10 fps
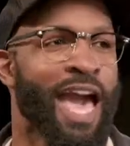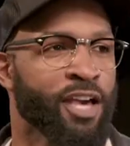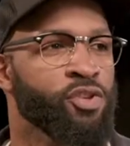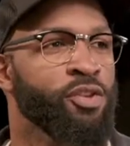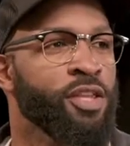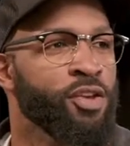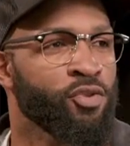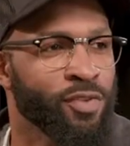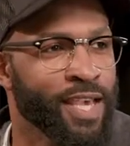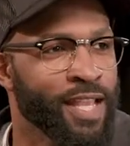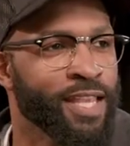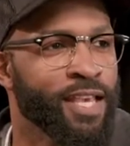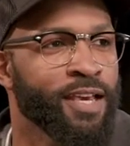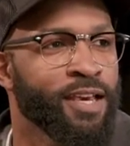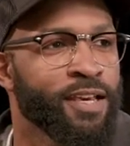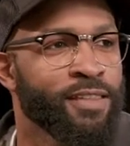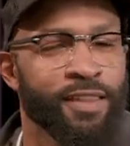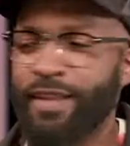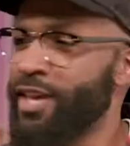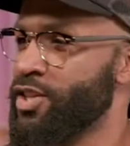actually creating
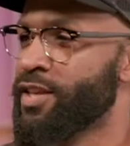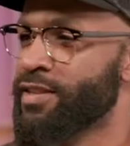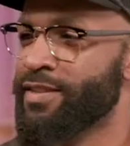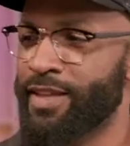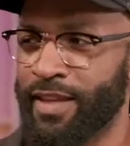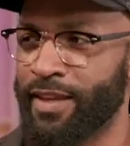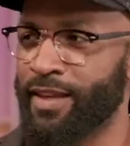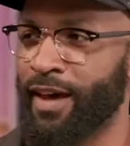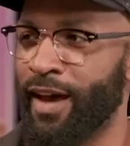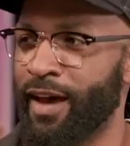the dishes, the